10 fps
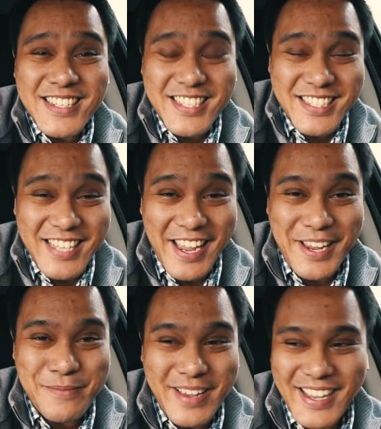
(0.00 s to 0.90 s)

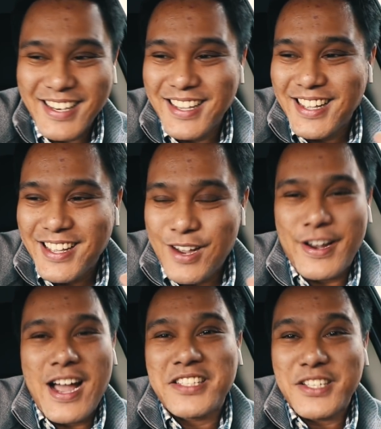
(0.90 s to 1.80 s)
insane, man. All
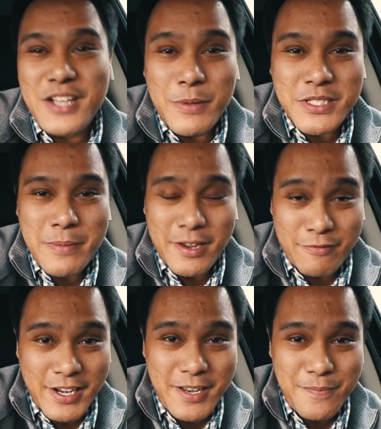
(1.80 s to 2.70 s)
right, I'll tell you how much I make.
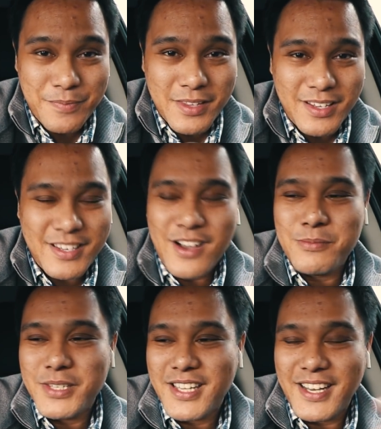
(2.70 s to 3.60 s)
Ready? No,
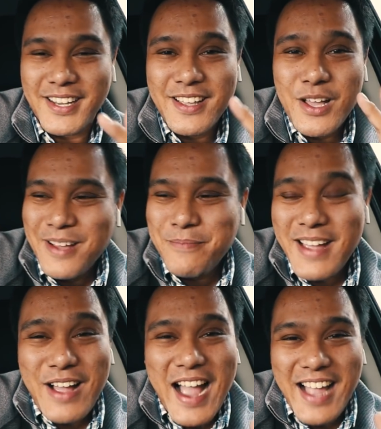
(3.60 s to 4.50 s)
just kidding.
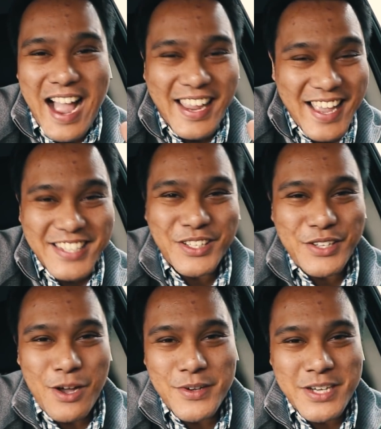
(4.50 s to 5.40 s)
Man, I, I can't tell
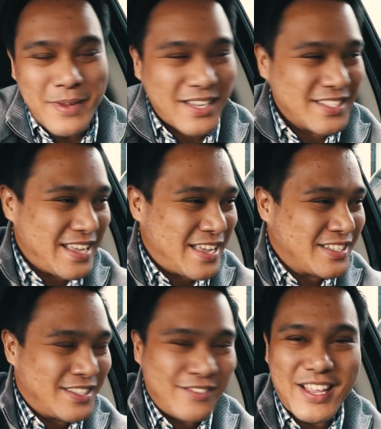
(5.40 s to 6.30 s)
you how much I make as, as
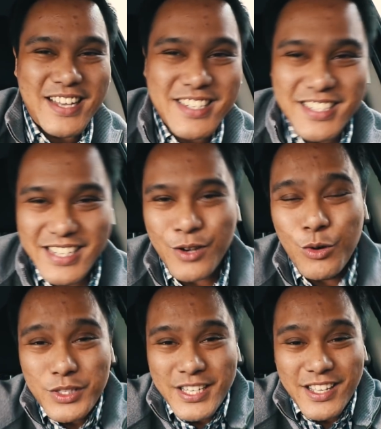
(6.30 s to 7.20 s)
a developer. That's insane.
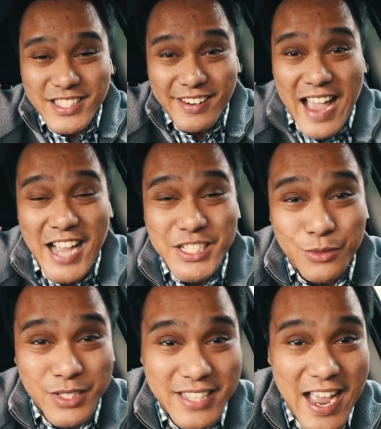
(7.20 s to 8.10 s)
Who tells their
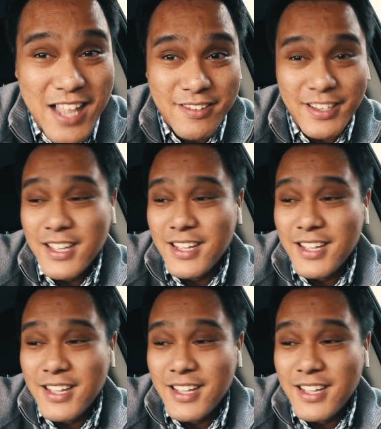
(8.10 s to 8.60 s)
actual salary?